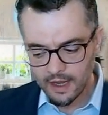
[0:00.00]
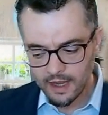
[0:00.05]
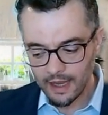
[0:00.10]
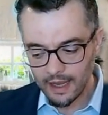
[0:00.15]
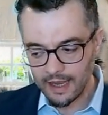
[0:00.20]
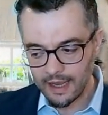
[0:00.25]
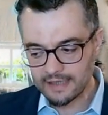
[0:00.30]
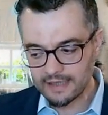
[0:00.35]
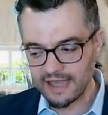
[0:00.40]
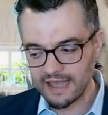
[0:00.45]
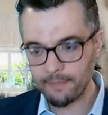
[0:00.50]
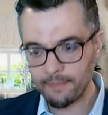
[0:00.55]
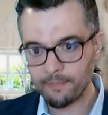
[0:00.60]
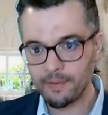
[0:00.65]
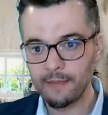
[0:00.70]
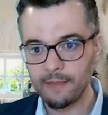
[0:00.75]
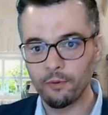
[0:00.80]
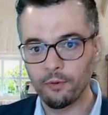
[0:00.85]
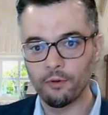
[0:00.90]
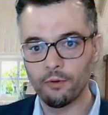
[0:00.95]
is that
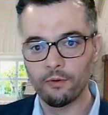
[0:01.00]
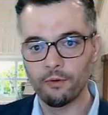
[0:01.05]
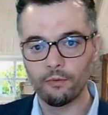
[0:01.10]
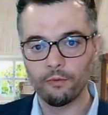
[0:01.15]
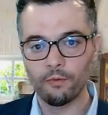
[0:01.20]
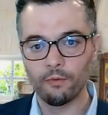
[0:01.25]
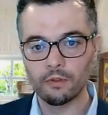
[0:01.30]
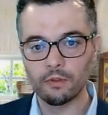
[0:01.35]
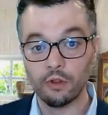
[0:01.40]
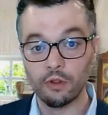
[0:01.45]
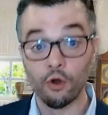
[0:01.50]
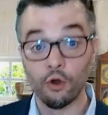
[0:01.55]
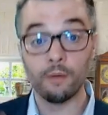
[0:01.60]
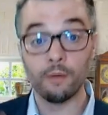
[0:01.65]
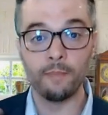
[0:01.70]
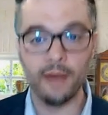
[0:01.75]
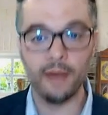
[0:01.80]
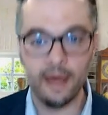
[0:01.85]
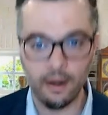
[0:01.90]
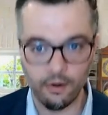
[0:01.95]
people learn
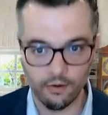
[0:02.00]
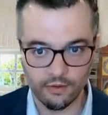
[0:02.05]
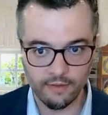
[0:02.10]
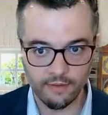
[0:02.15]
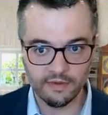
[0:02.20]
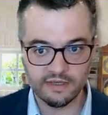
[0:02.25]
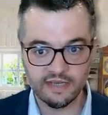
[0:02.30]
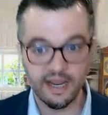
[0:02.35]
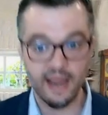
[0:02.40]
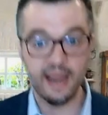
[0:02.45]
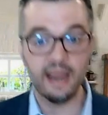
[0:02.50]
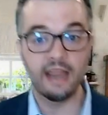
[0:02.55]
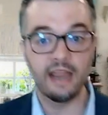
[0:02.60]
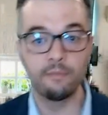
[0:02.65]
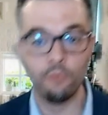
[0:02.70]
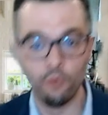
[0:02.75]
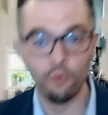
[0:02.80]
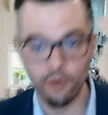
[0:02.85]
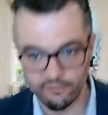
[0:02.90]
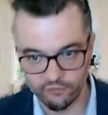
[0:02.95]
better, they retain
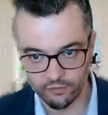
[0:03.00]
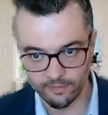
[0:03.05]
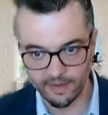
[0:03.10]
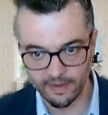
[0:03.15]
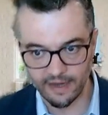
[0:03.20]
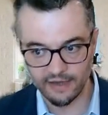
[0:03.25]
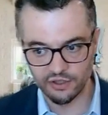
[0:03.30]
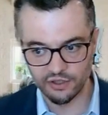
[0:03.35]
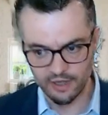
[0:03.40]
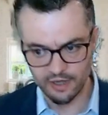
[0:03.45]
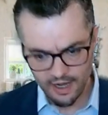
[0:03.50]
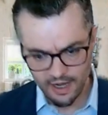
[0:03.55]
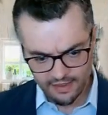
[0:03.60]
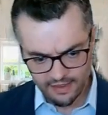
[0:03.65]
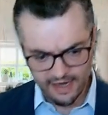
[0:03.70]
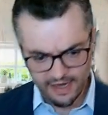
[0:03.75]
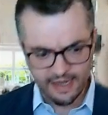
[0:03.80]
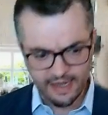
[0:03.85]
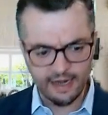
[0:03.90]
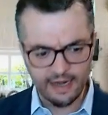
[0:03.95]
more information,
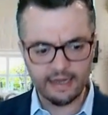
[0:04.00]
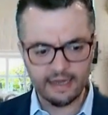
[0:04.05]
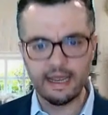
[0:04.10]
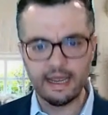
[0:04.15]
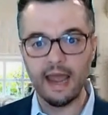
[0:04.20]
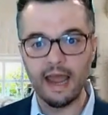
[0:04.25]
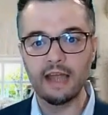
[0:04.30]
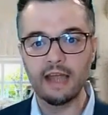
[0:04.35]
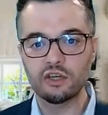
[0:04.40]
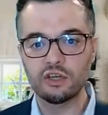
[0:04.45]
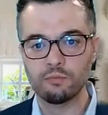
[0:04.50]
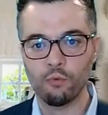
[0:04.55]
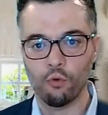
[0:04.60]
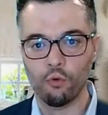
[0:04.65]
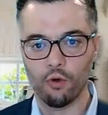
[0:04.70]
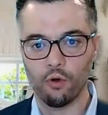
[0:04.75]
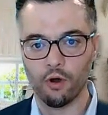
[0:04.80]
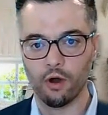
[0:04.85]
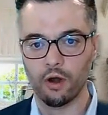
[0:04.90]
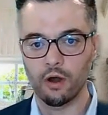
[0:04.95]
they can engage
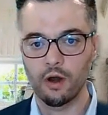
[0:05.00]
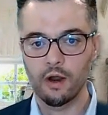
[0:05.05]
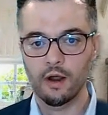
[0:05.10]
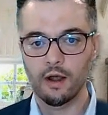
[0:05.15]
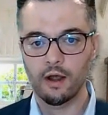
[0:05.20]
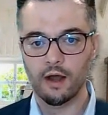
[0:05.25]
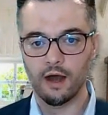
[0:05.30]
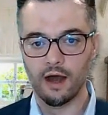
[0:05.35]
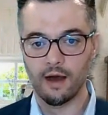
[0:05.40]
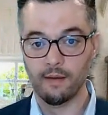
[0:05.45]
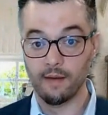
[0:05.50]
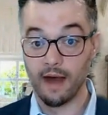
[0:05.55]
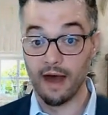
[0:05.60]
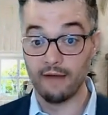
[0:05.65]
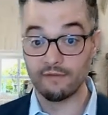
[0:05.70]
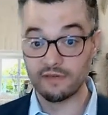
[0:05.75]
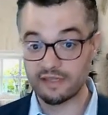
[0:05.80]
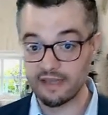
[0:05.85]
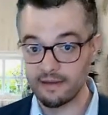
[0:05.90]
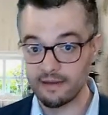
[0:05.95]
more.
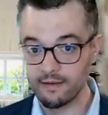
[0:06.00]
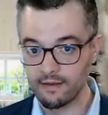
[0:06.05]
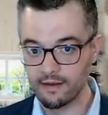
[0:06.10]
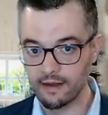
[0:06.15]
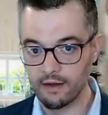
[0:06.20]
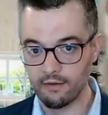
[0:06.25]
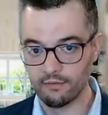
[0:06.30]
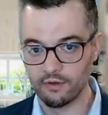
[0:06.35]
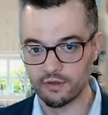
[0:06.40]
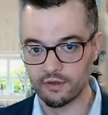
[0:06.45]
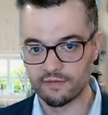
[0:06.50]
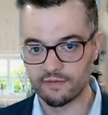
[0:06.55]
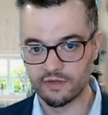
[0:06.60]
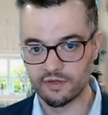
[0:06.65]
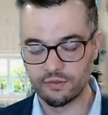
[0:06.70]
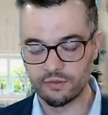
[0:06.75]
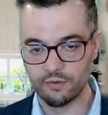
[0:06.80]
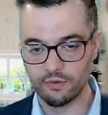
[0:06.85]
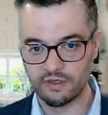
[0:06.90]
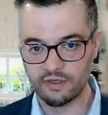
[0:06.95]
Obviously, those of us
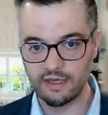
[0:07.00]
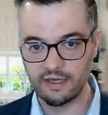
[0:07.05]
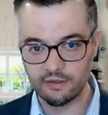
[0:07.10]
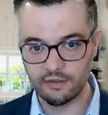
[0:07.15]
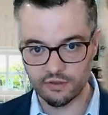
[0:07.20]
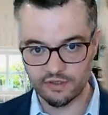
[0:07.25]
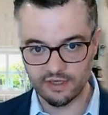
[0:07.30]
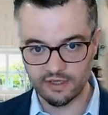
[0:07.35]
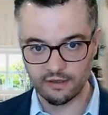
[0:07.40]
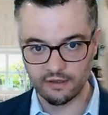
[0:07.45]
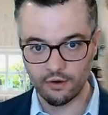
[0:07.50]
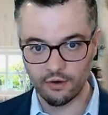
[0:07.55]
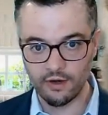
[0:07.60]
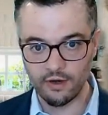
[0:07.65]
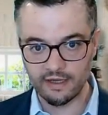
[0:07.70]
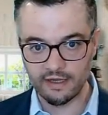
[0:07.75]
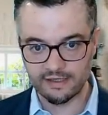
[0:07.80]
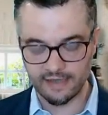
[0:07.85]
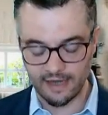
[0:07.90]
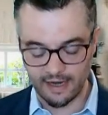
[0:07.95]
who are teachers in
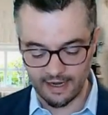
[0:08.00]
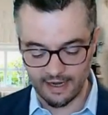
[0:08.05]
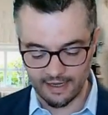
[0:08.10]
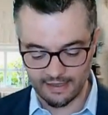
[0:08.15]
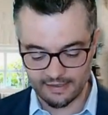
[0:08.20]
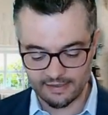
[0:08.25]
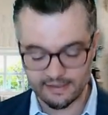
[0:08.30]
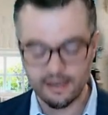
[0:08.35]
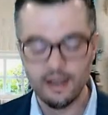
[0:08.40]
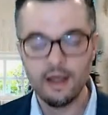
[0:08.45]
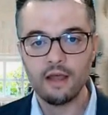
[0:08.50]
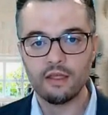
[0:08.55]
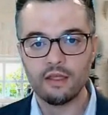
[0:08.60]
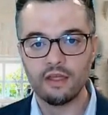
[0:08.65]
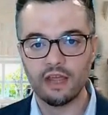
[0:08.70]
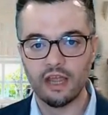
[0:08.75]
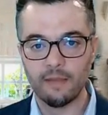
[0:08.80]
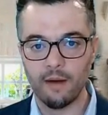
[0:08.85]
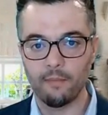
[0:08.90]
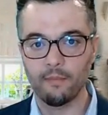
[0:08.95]
learning science
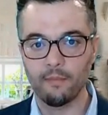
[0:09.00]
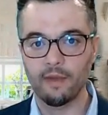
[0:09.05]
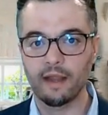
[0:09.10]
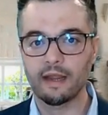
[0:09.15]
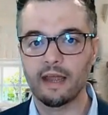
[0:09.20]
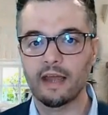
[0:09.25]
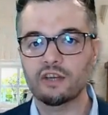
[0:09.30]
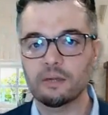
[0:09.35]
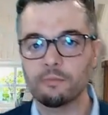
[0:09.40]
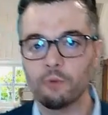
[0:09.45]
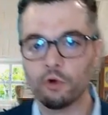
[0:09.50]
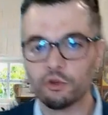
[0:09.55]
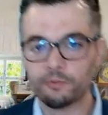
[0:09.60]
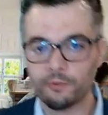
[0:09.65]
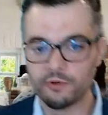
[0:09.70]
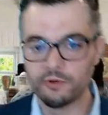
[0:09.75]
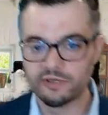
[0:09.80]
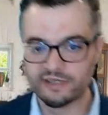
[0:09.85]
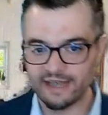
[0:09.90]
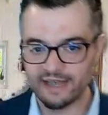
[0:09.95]
think about engaging
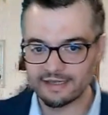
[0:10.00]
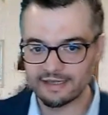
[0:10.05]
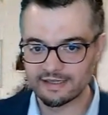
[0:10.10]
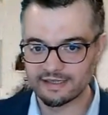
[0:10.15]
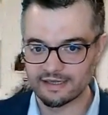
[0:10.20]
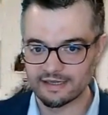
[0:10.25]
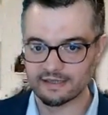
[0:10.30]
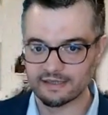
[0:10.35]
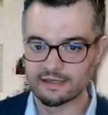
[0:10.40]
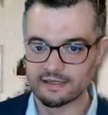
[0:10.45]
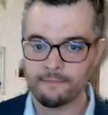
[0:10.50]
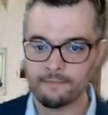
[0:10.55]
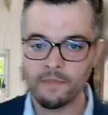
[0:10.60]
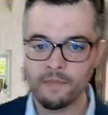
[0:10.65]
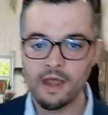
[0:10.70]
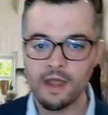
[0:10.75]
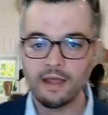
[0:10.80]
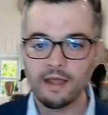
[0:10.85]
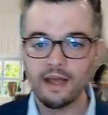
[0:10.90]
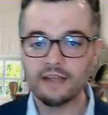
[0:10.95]
multiple senses.
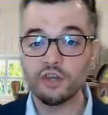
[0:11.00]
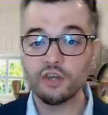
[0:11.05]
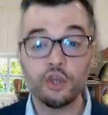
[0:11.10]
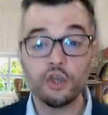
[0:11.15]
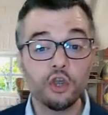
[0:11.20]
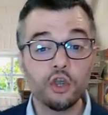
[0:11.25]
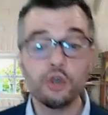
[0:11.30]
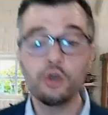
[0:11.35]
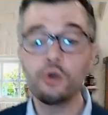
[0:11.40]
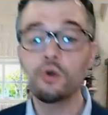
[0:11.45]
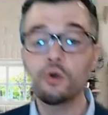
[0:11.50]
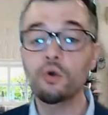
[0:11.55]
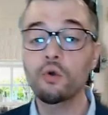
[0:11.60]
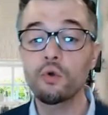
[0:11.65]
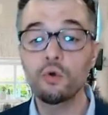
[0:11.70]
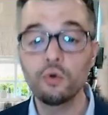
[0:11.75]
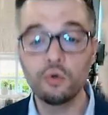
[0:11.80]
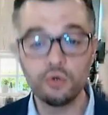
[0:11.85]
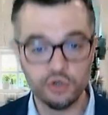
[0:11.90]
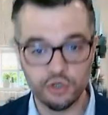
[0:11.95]
That's a
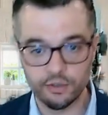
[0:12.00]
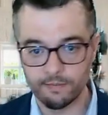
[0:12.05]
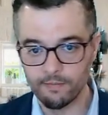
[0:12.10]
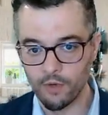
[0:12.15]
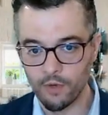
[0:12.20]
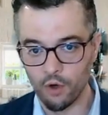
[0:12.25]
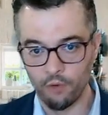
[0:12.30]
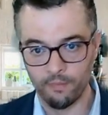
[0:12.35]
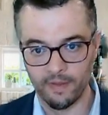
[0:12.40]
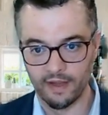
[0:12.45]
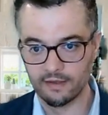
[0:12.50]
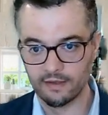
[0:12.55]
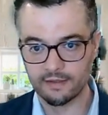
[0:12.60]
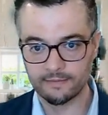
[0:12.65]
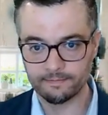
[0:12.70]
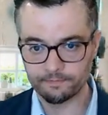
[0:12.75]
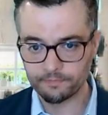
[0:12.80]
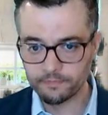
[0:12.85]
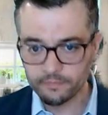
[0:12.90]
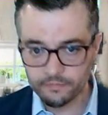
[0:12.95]
huge moment
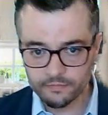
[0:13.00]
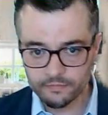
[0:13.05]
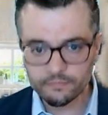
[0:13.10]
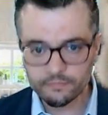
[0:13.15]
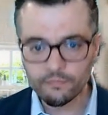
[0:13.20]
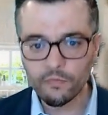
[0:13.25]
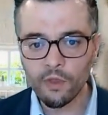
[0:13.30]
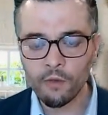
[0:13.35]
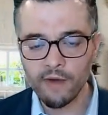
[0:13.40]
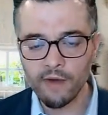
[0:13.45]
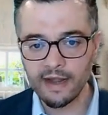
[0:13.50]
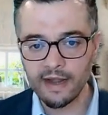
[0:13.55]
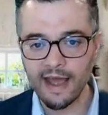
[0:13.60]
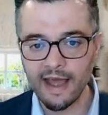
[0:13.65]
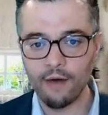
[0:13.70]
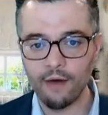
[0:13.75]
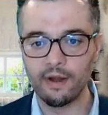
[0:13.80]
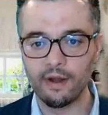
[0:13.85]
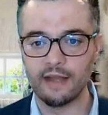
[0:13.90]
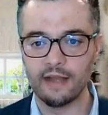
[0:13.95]
right
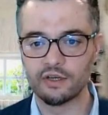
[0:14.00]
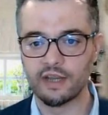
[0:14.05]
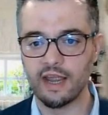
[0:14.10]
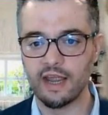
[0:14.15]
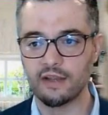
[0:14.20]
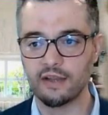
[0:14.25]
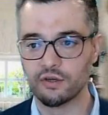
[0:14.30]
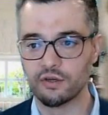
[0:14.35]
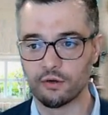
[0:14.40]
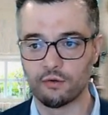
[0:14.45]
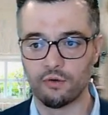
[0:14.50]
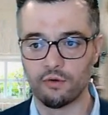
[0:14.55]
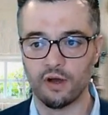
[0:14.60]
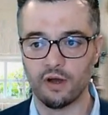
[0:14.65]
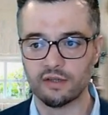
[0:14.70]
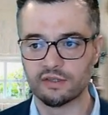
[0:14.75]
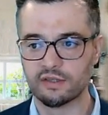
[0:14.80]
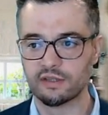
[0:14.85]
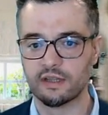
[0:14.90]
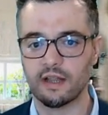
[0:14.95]
now in education
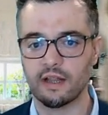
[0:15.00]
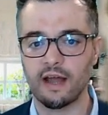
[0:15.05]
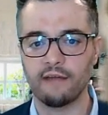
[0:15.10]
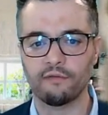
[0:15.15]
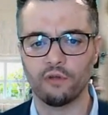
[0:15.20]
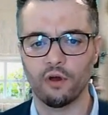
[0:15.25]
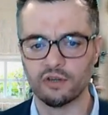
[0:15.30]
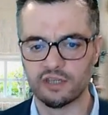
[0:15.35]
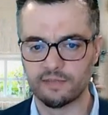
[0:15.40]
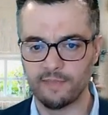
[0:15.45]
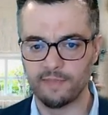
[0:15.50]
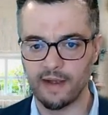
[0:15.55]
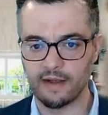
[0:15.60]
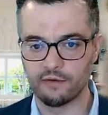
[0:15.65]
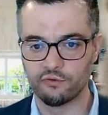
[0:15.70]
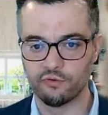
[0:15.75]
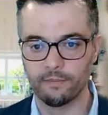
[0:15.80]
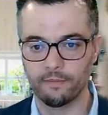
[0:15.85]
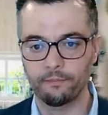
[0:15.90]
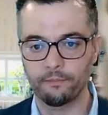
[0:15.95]
across the lifelong spectrum.